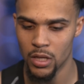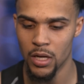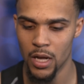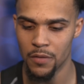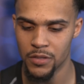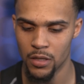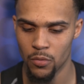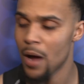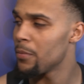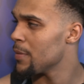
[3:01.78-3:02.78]
good enough to
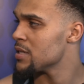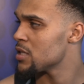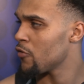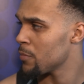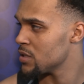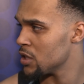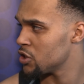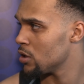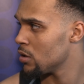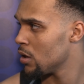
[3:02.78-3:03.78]
where I put myself in a
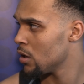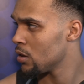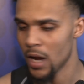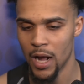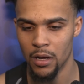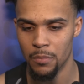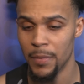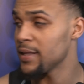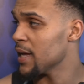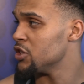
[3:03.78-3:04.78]
position that I could
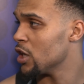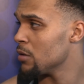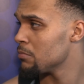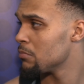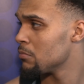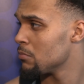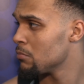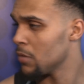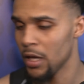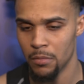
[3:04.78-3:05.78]
make that jump
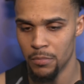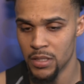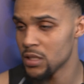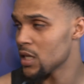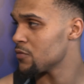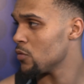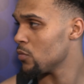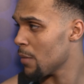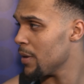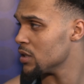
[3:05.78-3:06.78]
and be successful
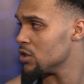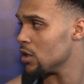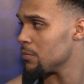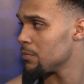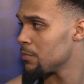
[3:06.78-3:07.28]
when I make the jump.